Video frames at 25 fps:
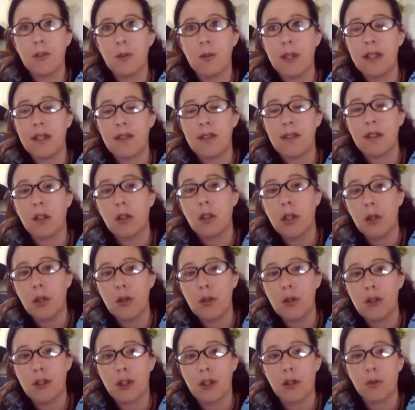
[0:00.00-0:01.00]
his
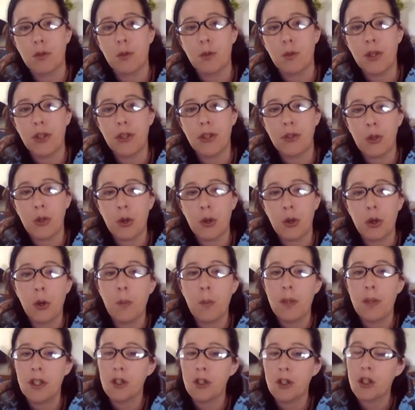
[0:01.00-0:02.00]
enclosure with the door
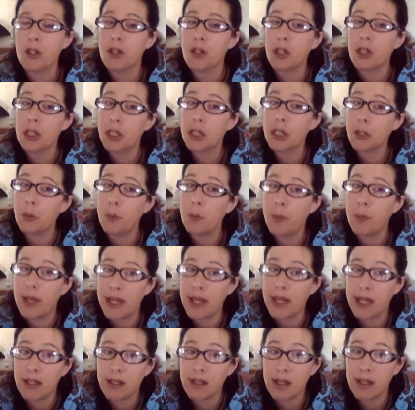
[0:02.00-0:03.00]
open just a little
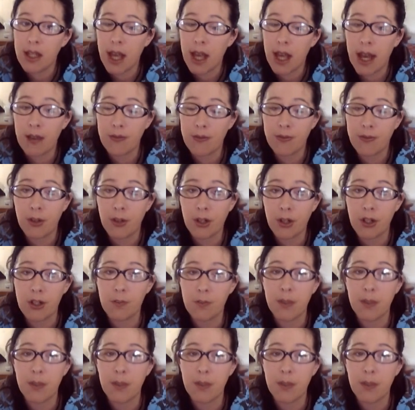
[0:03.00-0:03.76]
bit at first,